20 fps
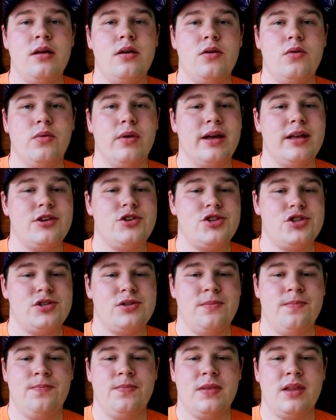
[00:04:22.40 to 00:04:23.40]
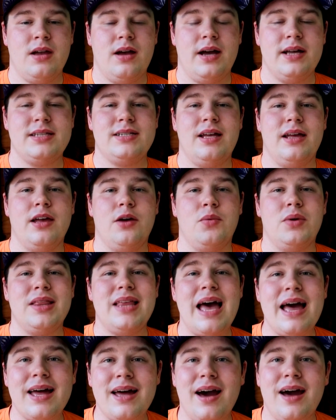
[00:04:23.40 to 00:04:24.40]
Which, I tell you, with
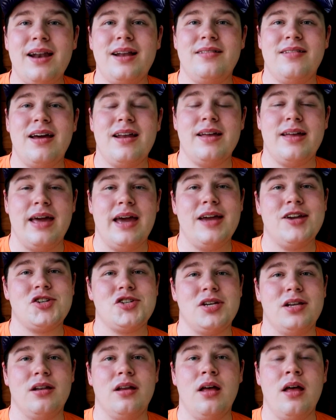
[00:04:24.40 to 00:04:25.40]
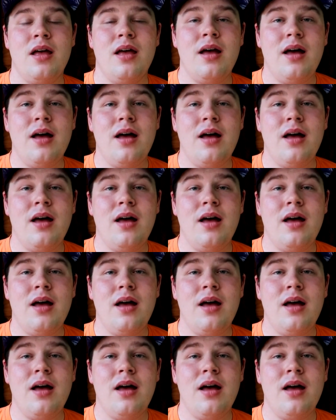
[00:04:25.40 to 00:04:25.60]
that kind of dedication,